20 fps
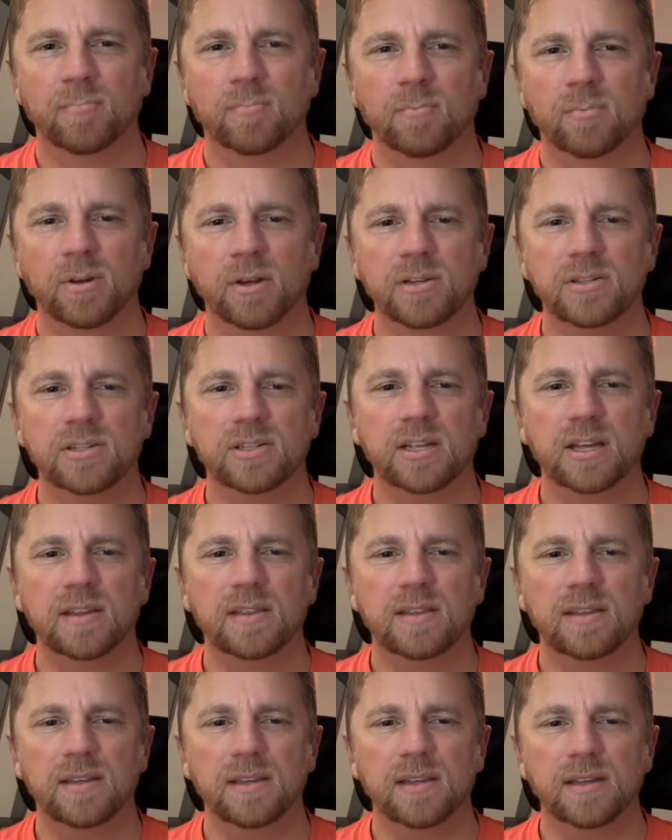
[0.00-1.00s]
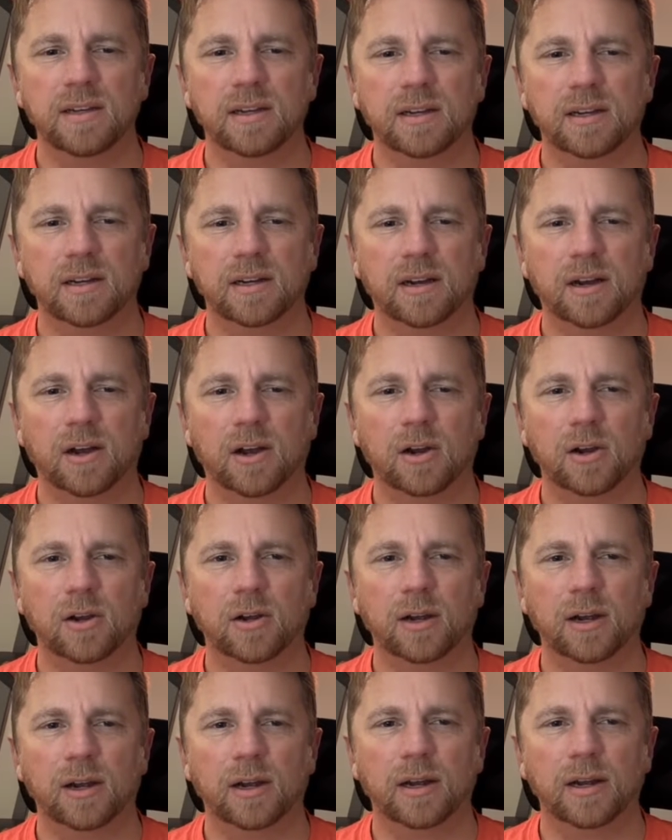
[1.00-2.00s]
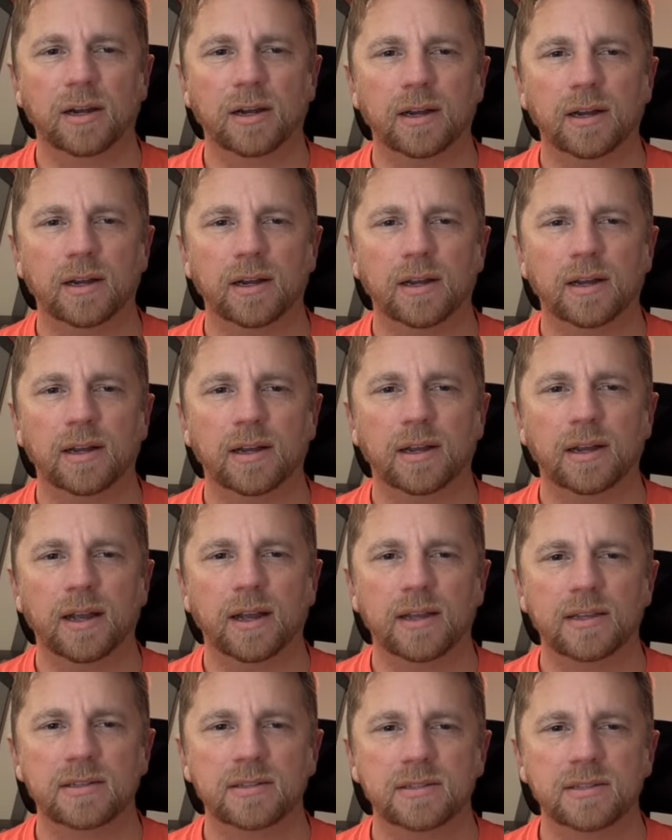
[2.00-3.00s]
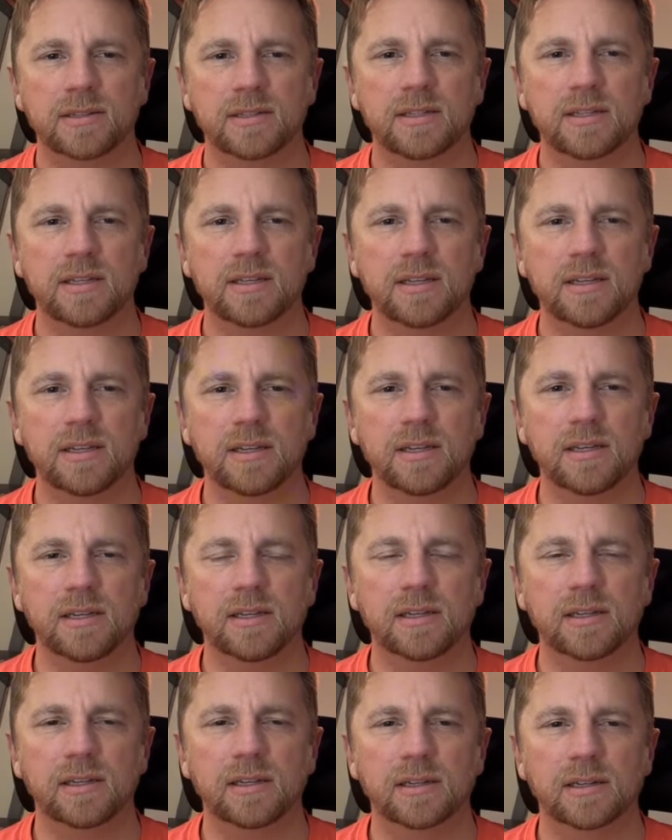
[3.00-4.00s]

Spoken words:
Nice to get the R, S, T,